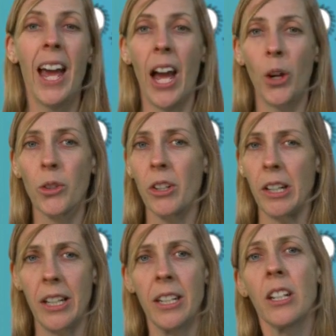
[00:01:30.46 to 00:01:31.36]

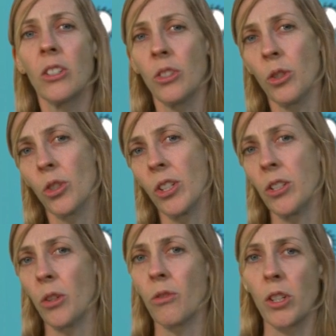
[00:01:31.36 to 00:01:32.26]
Elderly usually
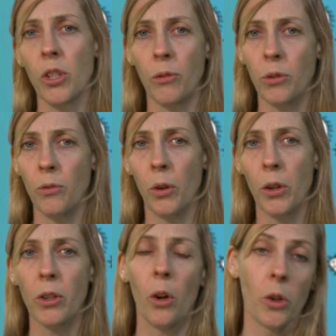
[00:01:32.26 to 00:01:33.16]
don't rush off to
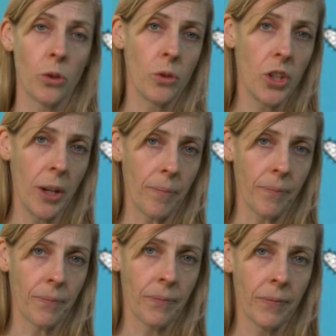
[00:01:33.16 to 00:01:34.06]
work or do gym.
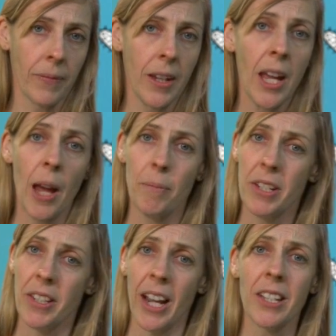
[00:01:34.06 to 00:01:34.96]
And
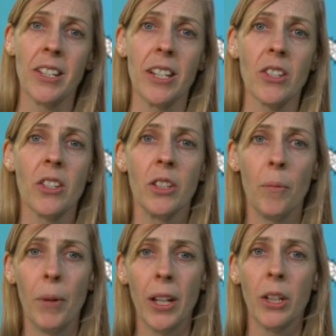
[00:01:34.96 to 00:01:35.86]
besides this, the
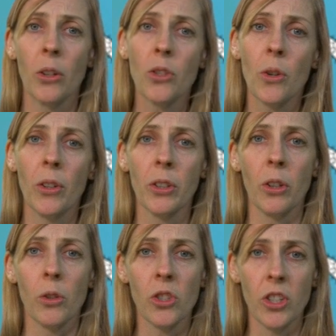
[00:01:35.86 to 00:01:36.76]
body also
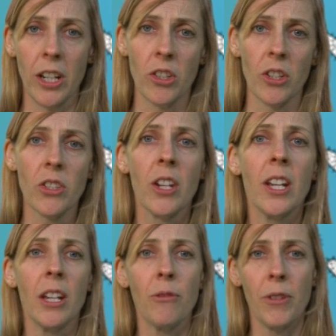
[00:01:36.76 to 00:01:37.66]
undergoes changes
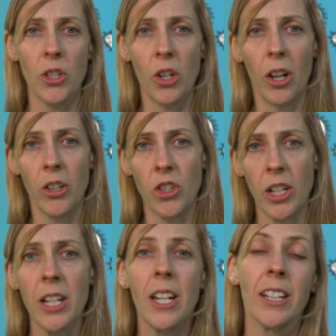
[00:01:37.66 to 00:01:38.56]
in
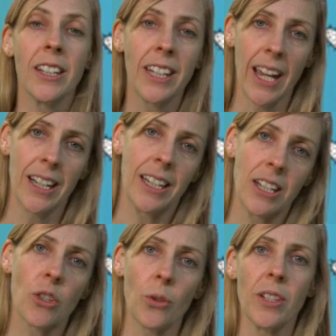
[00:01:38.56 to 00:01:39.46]
physiology that can
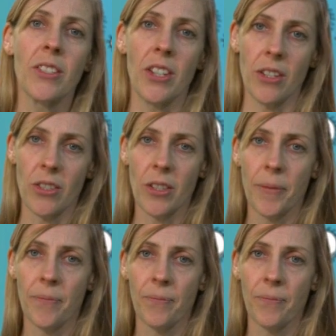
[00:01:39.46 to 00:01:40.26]
lead to disease.